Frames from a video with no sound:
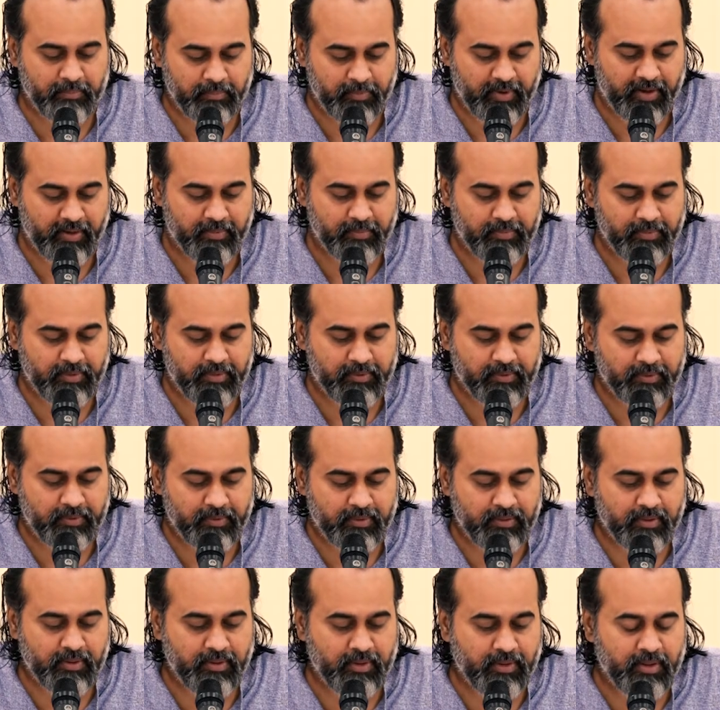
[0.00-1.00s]
Brahma.
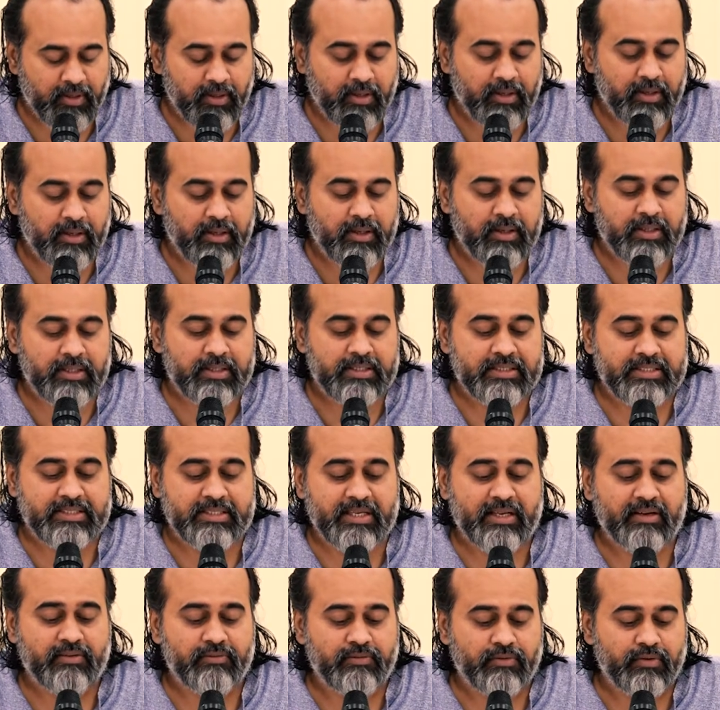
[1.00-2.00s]

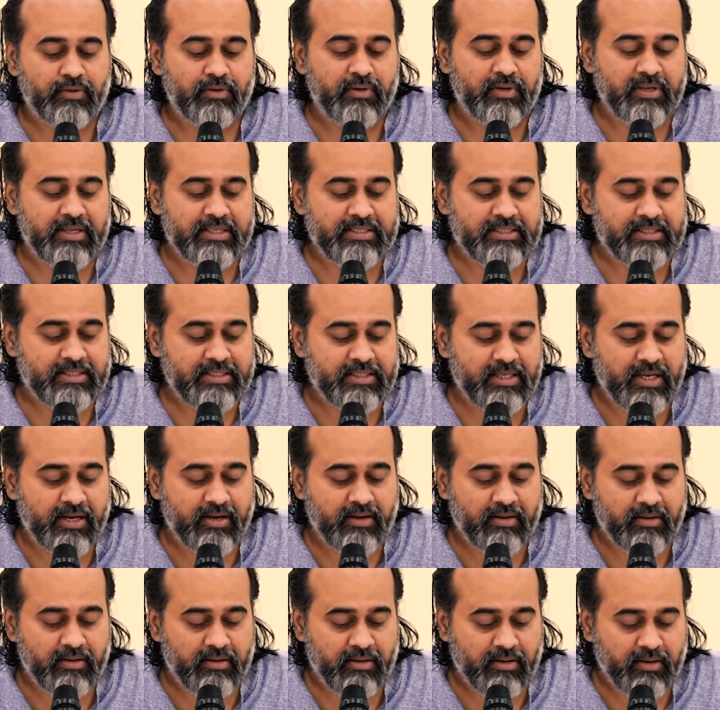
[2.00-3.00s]
Selfhood is said